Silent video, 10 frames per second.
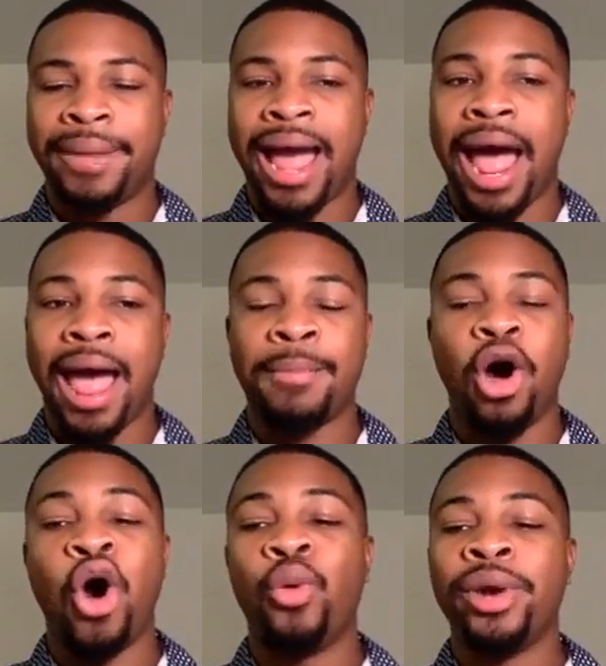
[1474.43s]
I'm
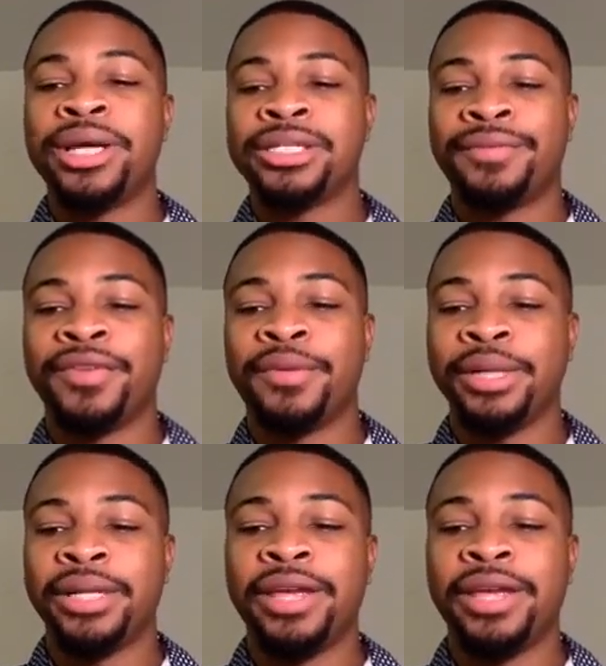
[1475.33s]
always of the
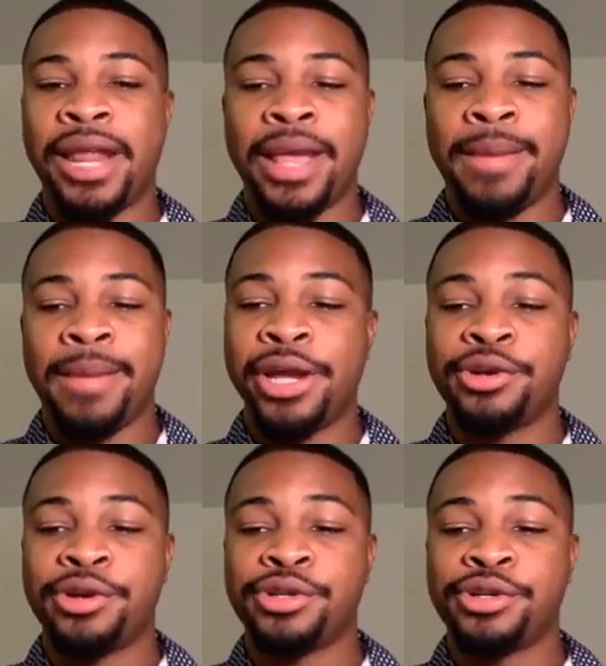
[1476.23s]
belief that, hey,
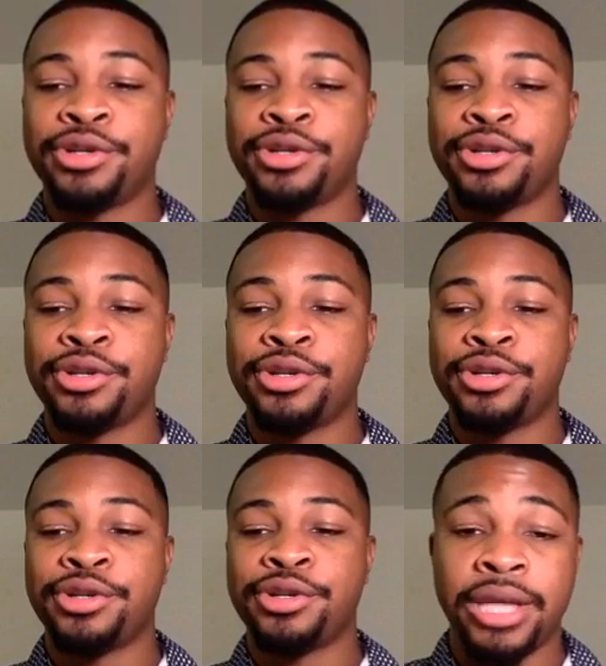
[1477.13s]
players are allowed to have
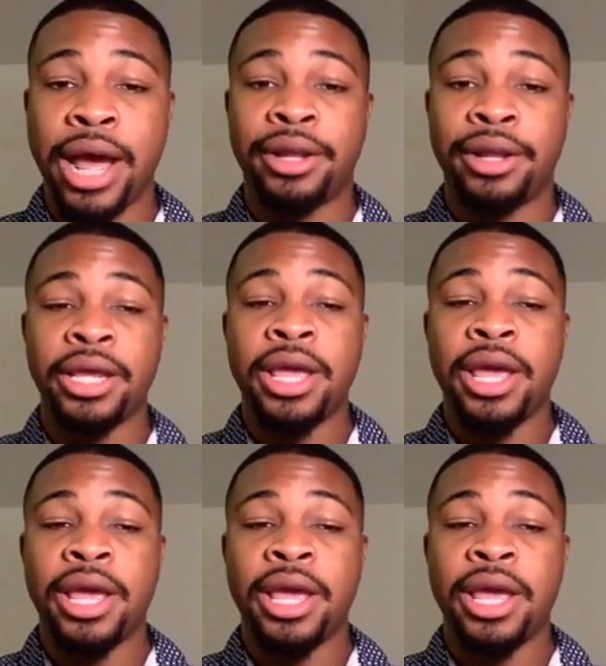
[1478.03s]
personality.